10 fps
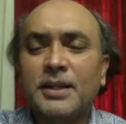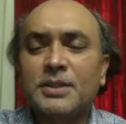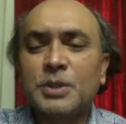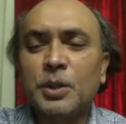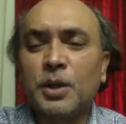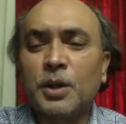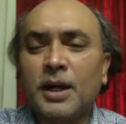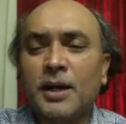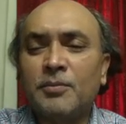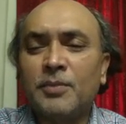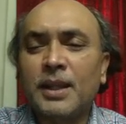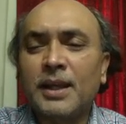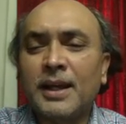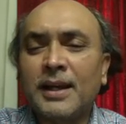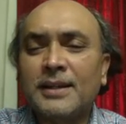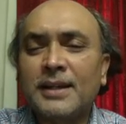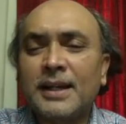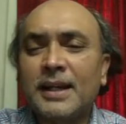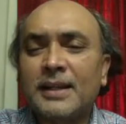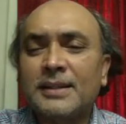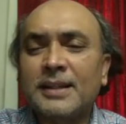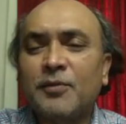So the